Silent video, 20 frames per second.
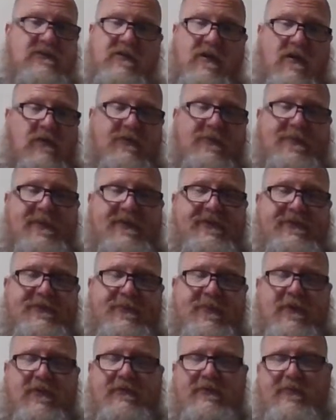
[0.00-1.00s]
It all depends
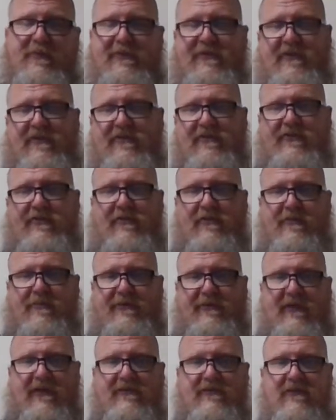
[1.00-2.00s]
upon your particular
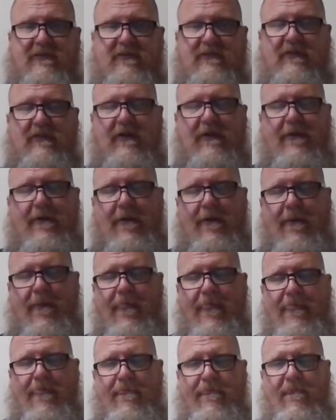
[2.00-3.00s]
circumstances.
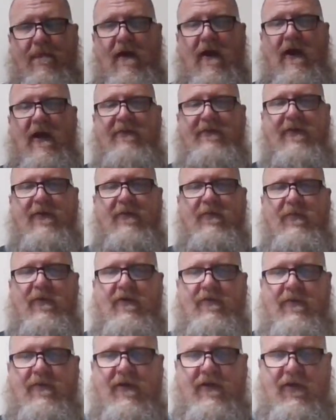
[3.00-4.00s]
And then
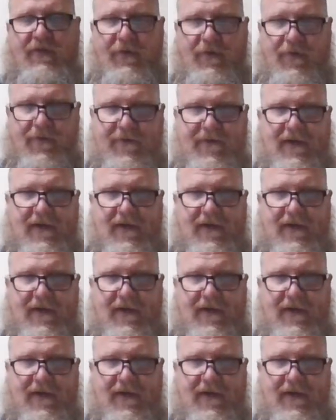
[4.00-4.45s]
reread a third